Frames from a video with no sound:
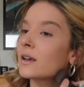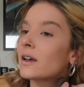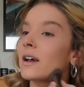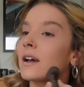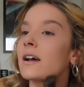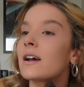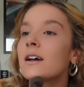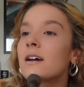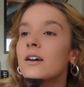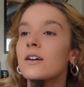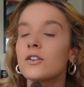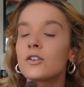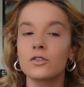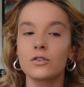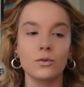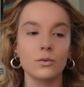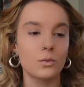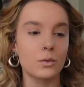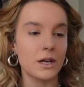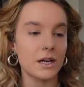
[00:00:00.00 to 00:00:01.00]
and
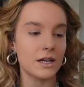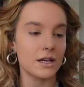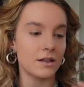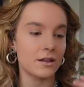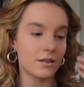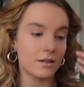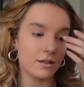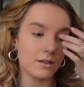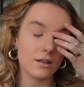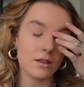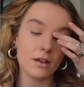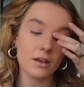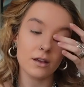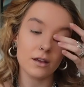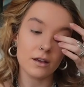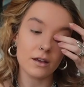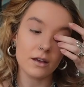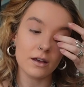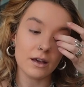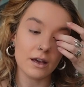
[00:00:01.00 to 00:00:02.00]
with
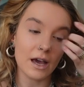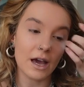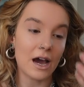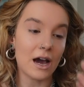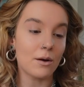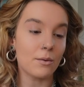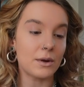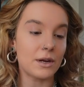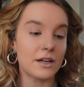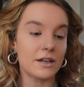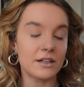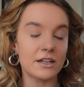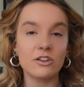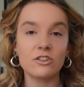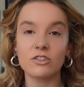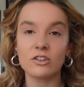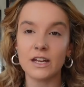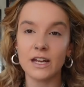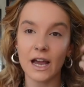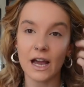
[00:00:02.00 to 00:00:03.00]
how we
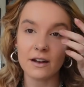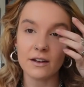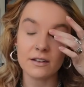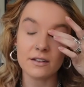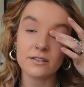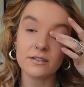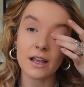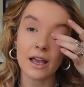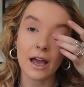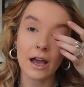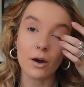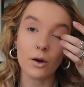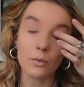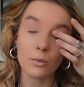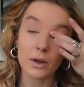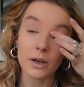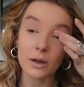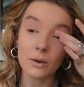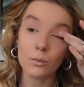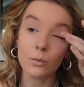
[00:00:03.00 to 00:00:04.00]
initially had it set out
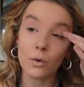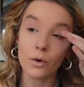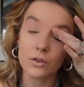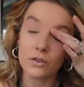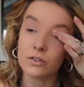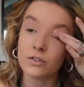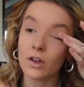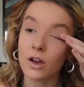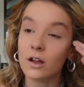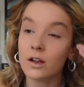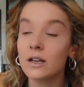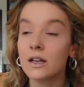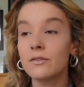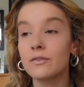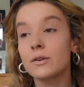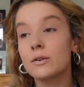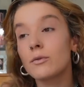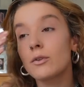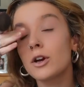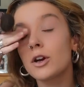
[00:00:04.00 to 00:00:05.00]
when it was our
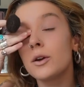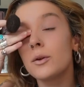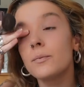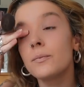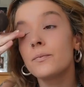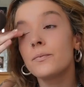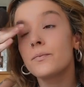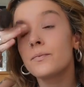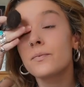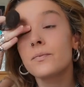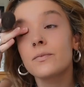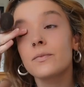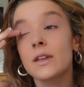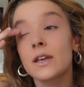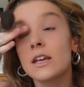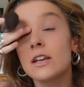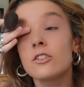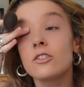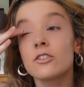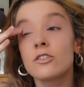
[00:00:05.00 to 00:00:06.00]
living room,
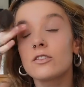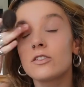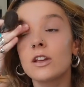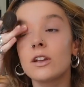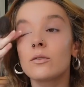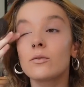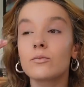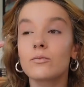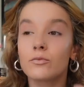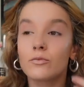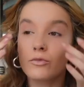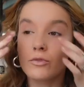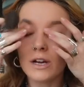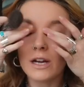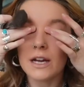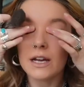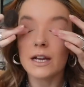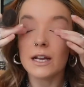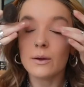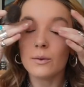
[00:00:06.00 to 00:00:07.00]
it just didn't
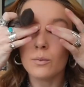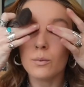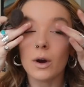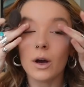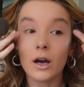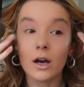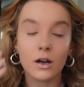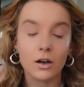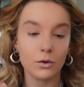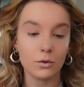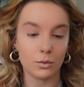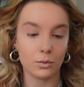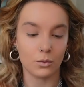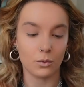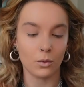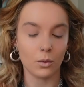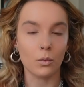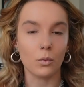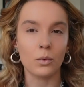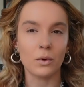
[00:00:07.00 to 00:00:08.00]
really work
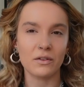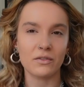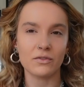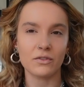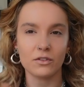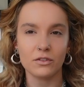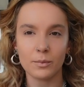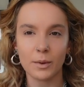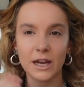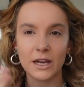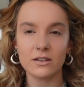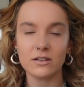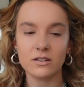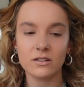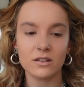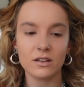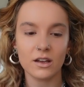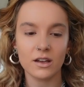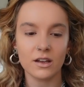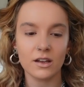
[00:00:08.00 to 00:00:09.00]
with the
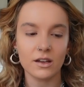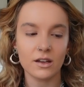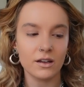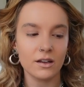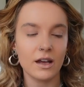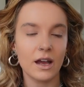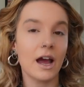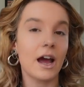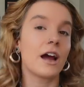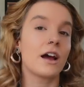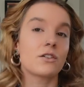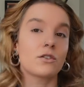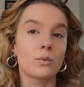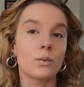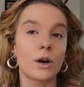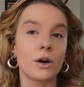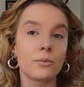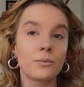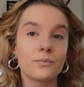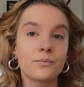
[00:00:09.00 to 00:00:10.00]
space as
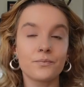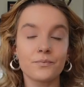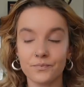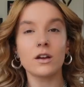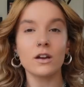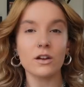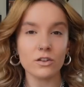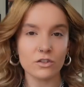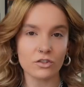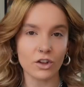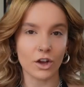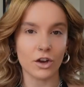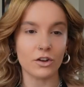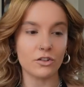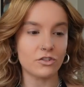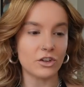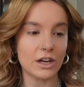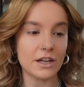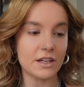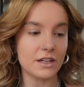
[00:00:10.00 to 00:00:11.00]
well. So
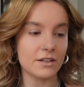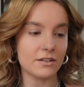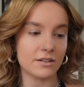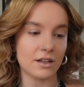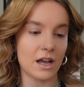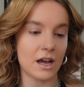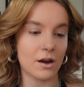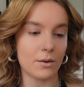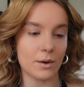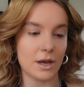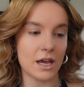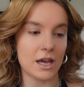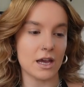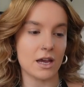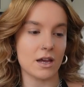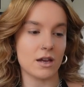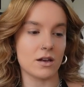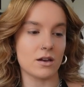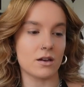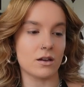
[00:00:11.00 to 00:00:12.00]
Jake is now
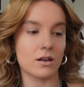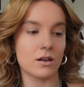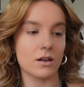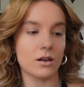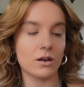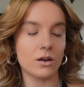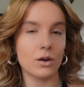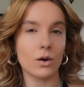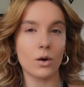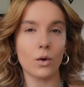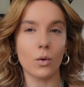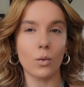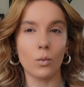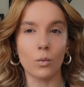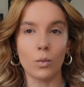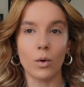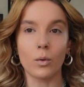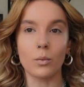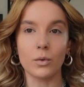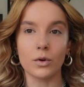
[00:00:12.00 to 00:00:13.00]
in
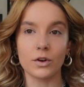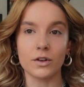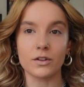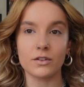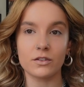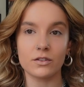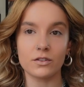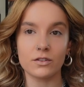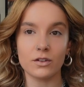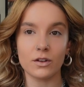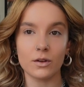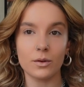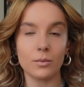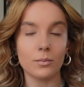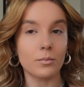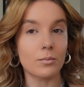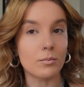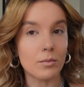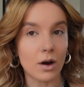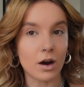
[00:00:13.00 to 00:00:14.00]
what was
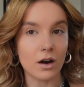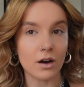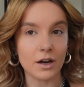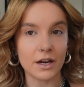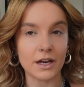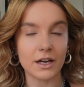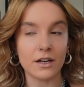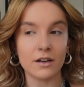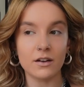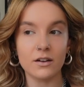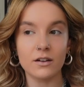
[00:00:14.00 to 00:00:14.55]
my